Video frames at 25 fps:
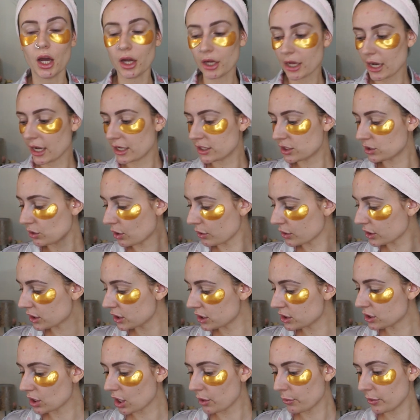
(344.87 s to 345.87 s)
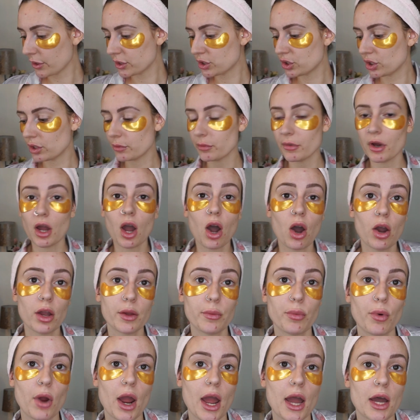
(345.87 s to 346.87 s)
Okay, so I'm going to start by doing my
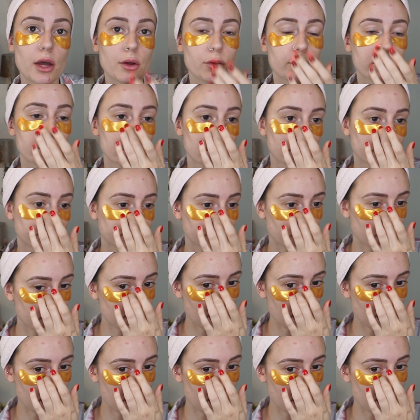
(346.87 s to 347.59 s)
eyebrows.